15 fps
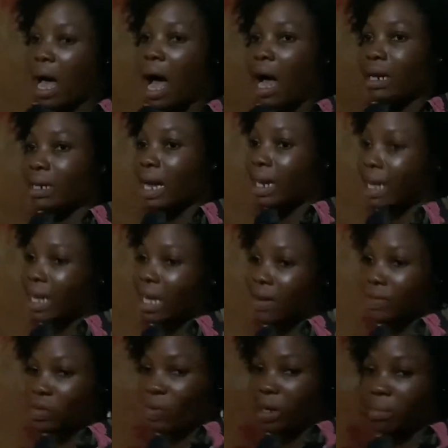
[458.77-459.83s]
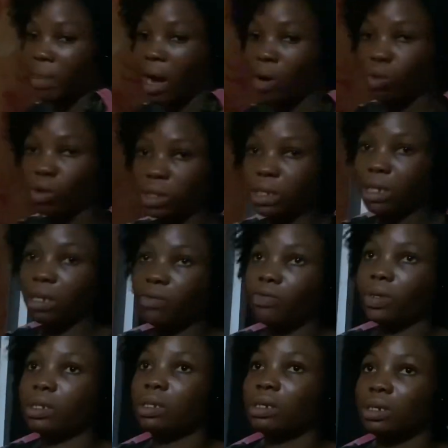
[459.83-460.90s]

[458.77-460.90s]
under the caves when man was in.